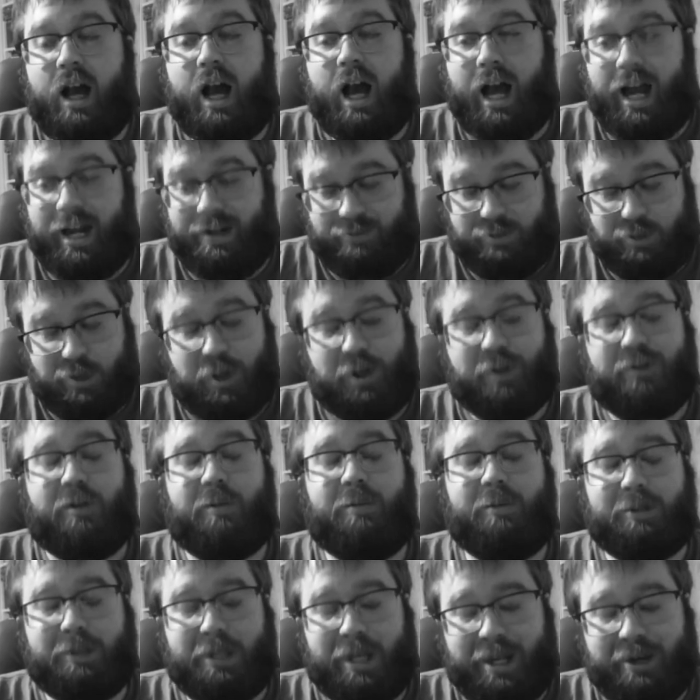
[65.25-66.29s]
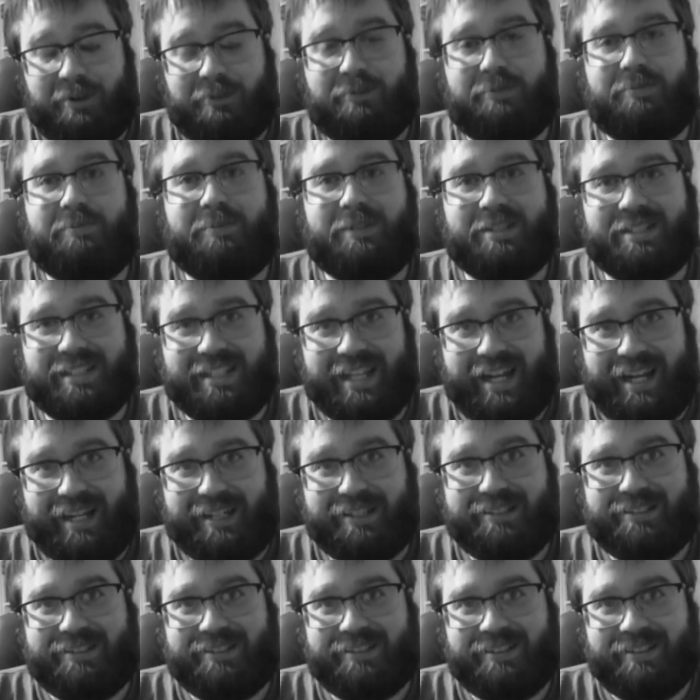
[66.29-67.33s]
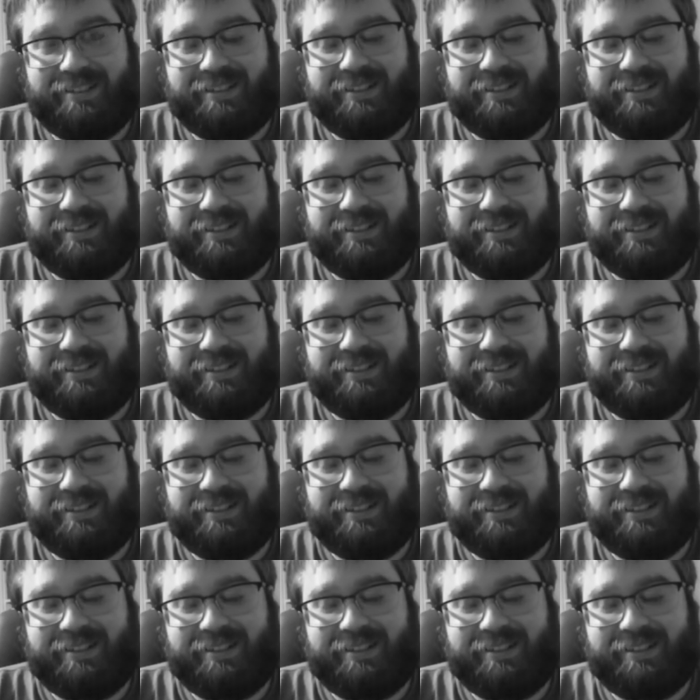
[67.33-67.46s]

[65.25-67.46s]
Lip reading: I've learned from a lot of mistakes.